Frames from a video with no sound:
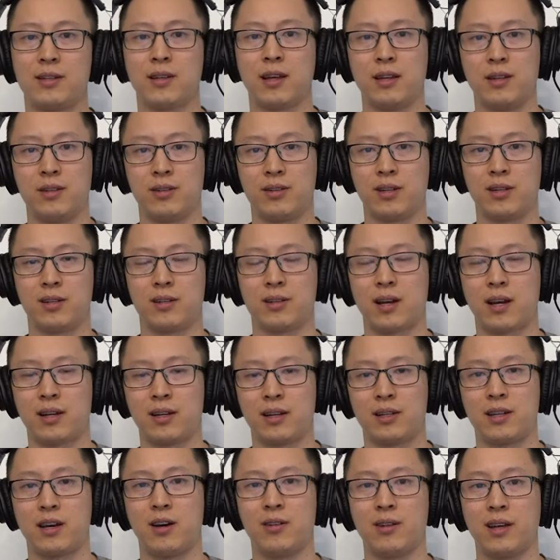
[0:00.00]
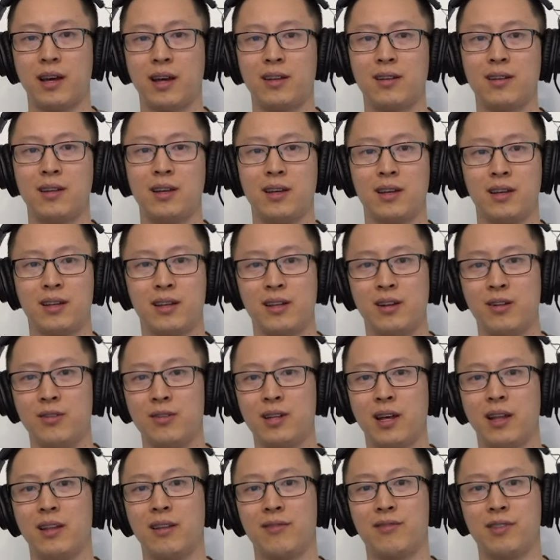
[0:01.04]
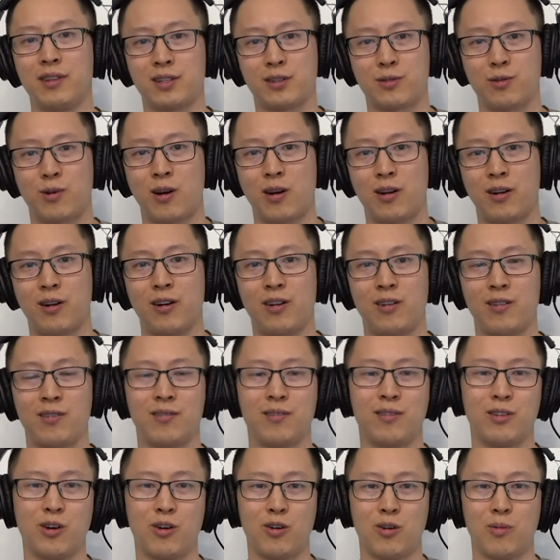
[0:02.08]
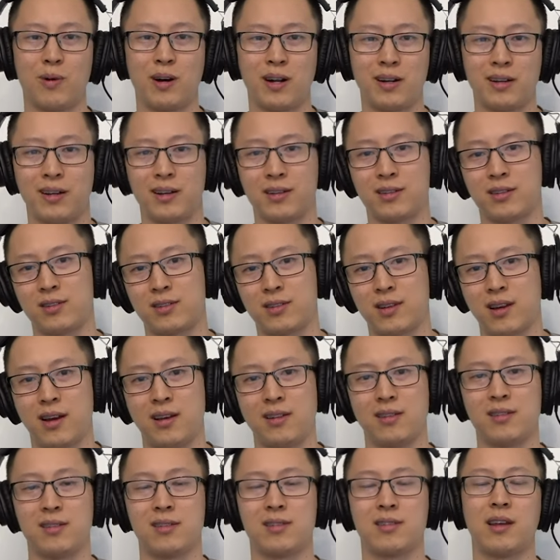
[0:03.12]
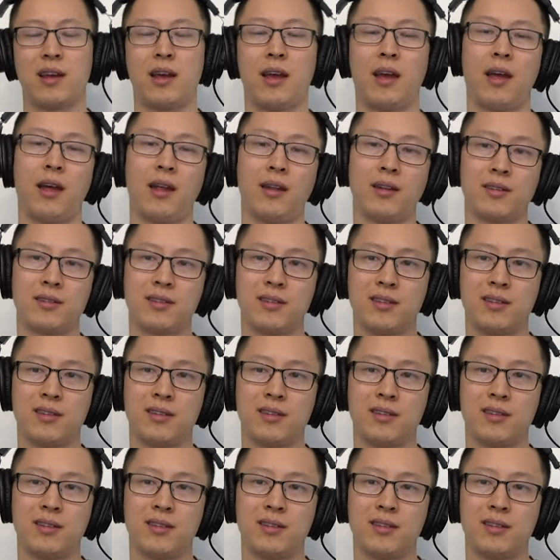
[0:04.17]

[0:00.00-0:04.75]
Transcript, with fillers: And you can kind of tell that, you know, deadlift and squat are lower body exercises, and